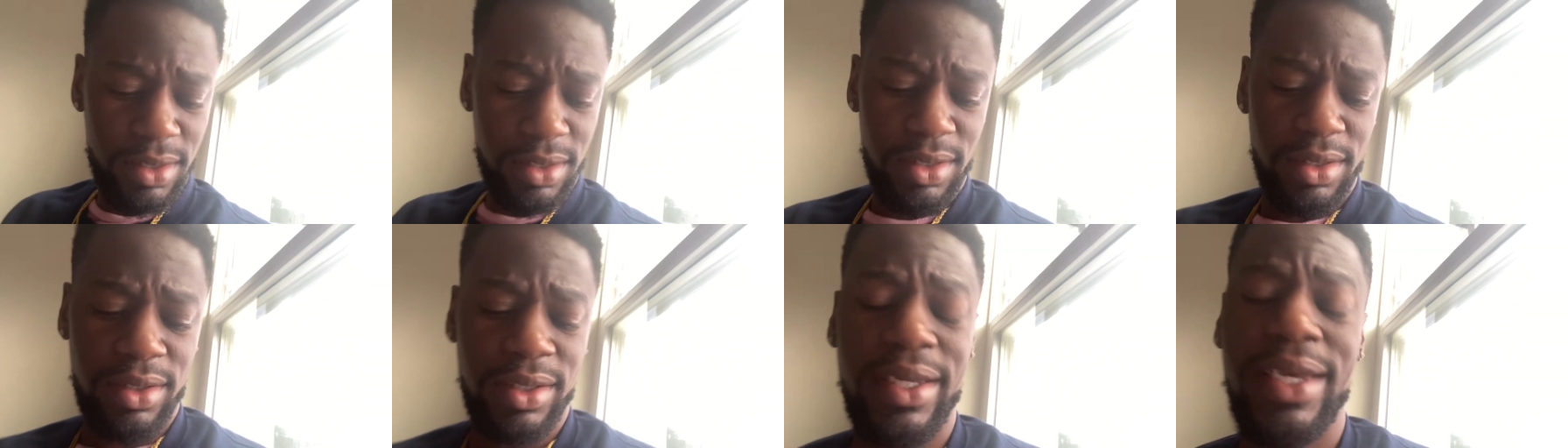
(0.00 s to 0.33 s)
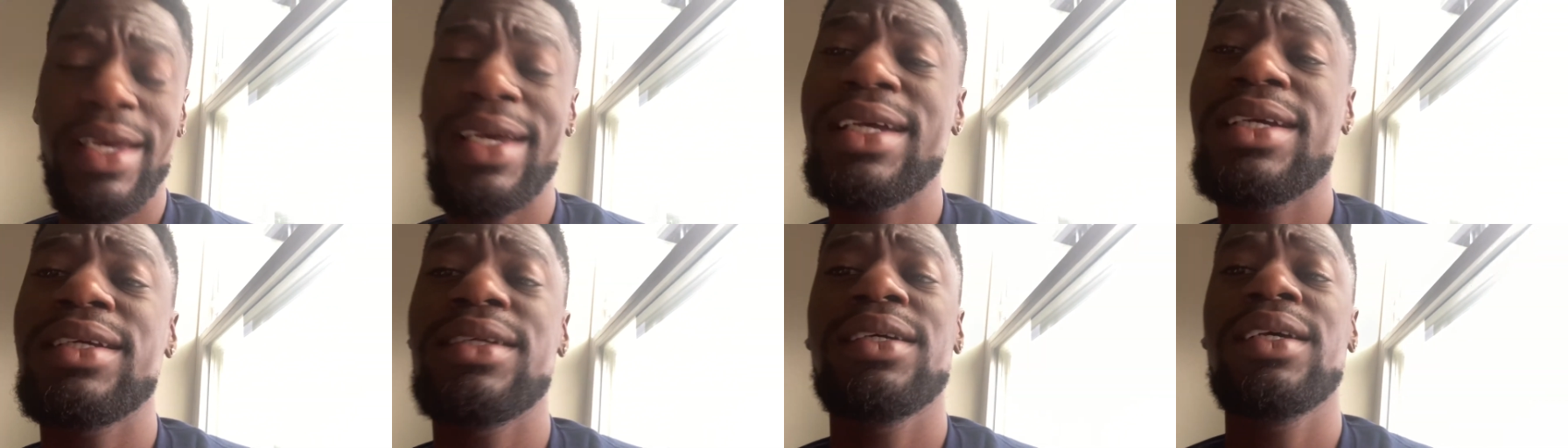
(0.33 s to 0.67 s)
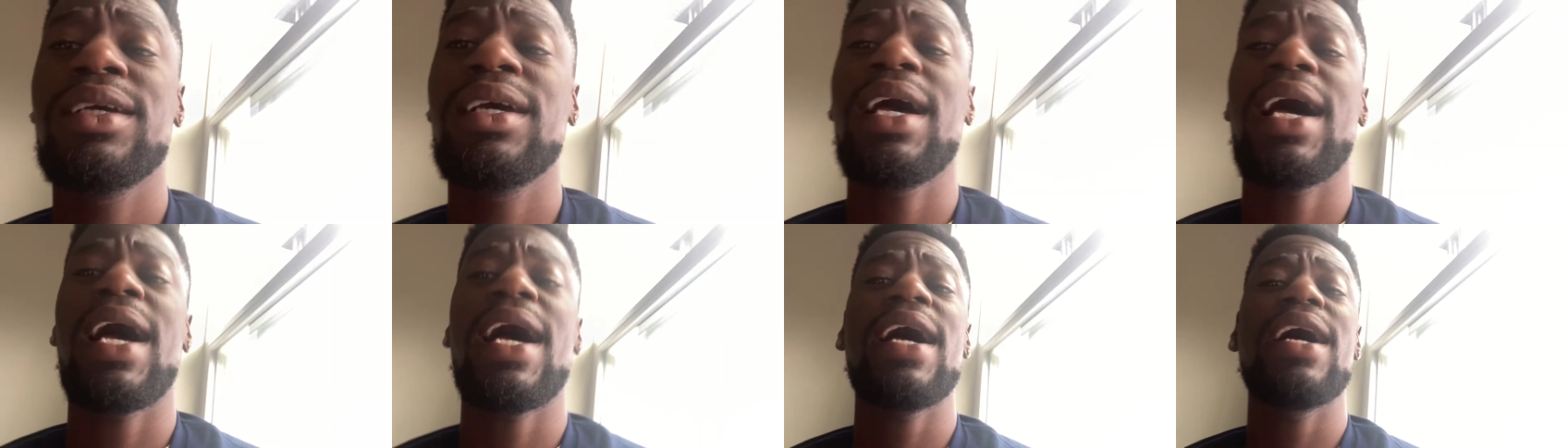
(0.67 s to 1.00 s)
Hey,
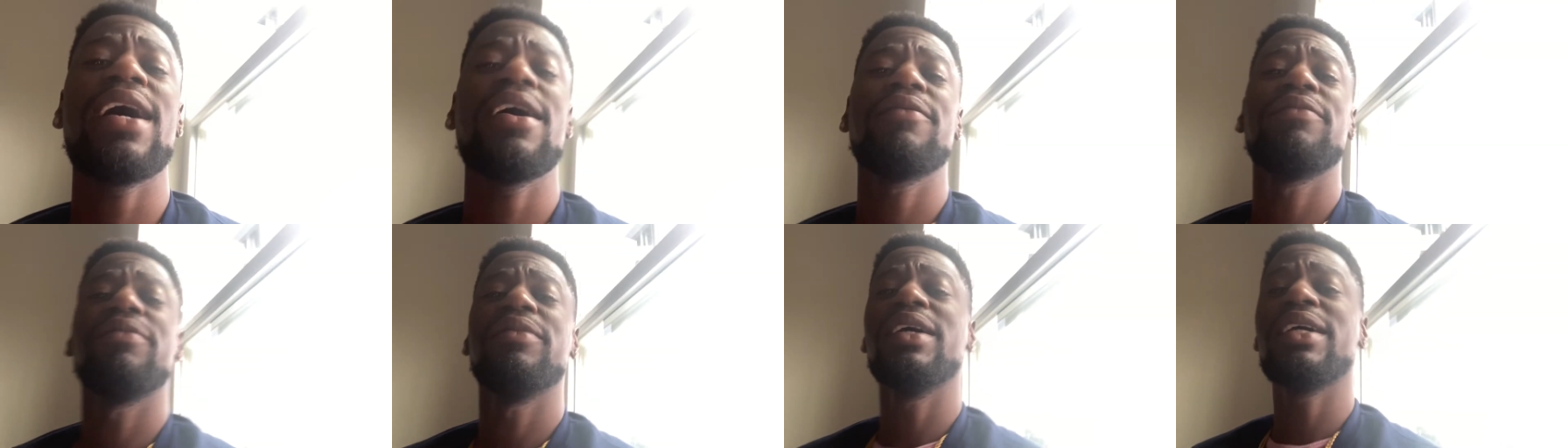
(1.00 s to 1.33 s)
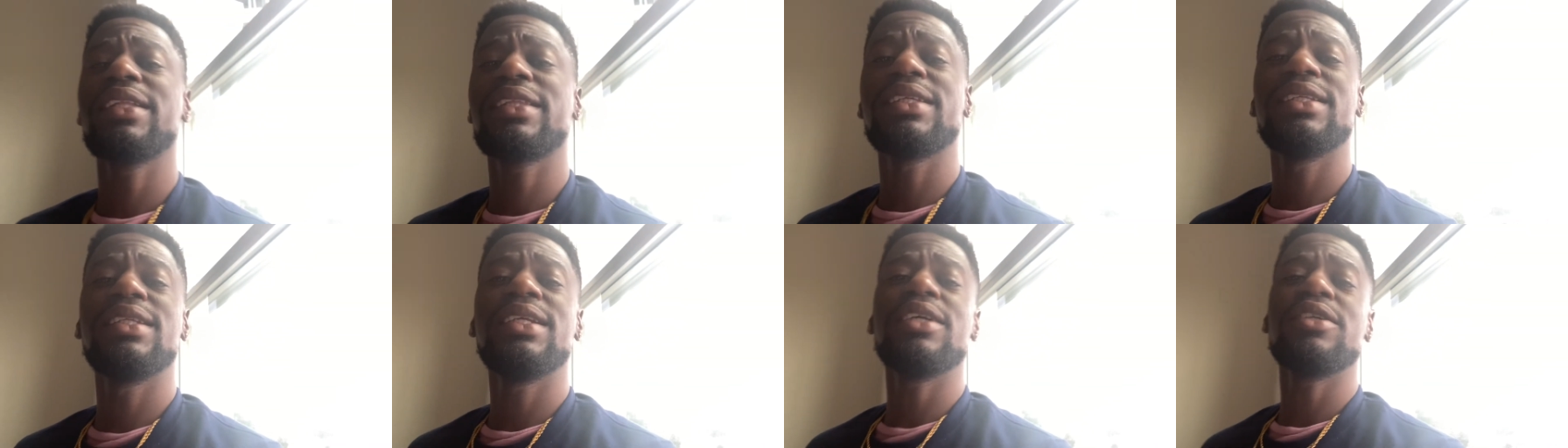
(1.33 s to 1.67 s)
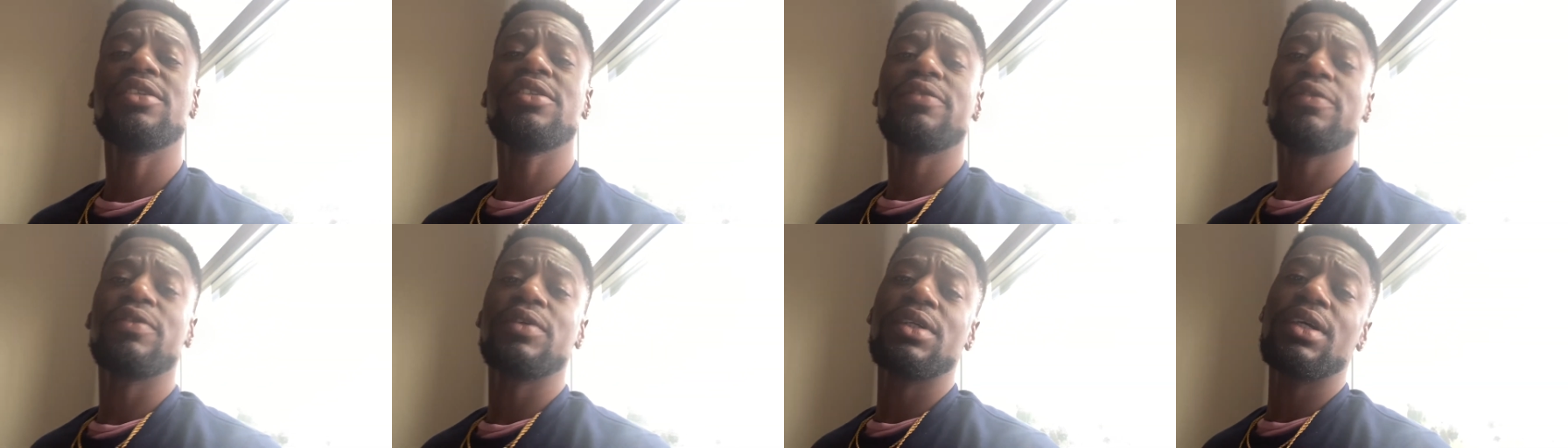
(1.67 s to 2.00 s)
I have nothing
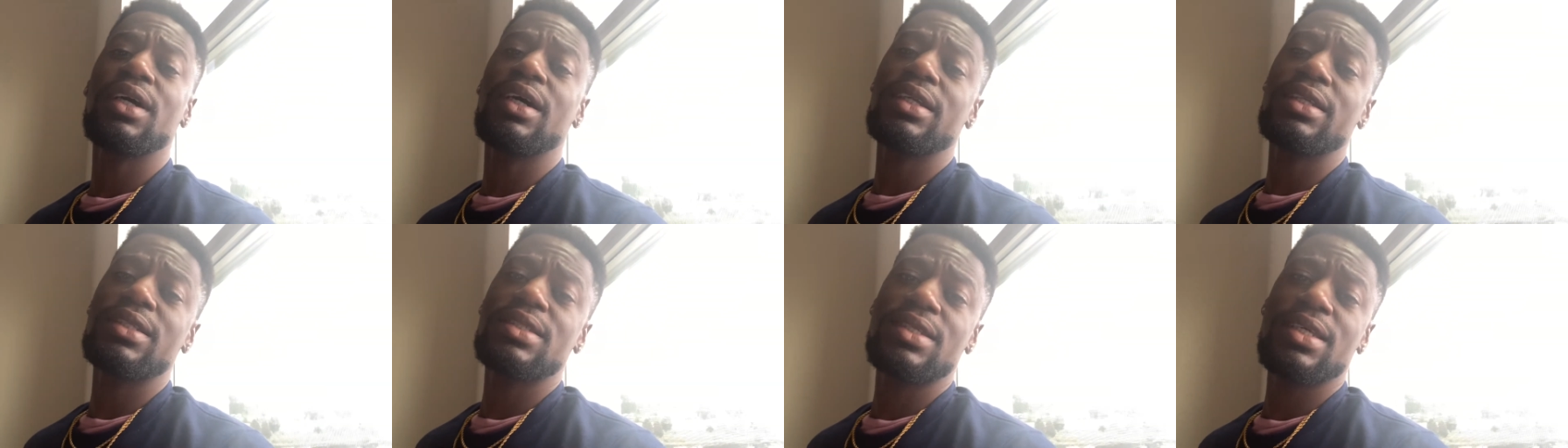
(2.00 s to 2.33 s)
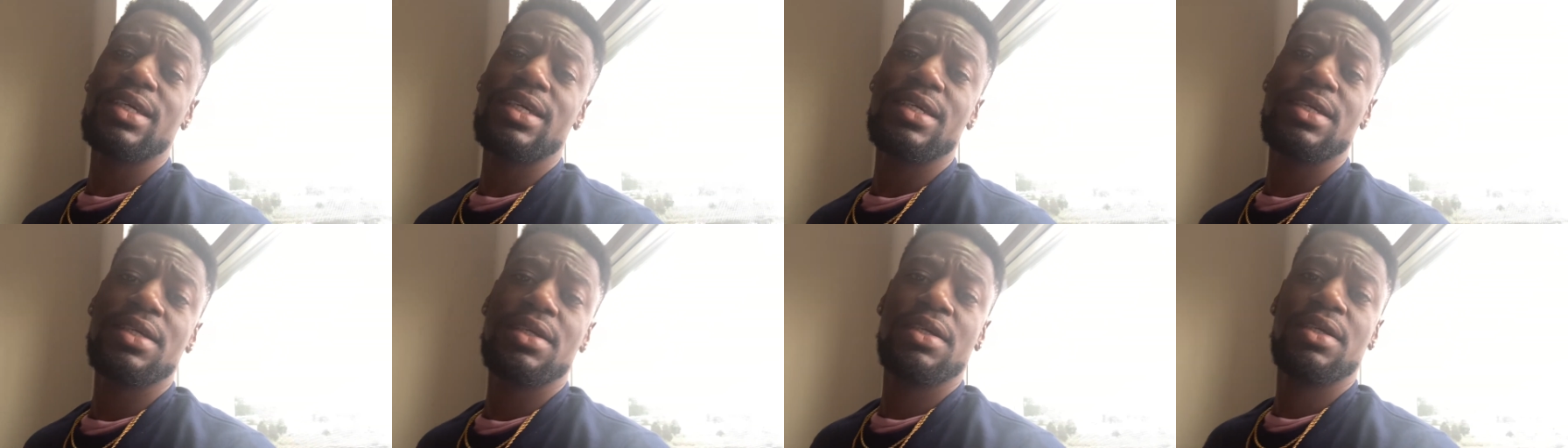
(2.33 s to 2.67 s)
else for y'all to say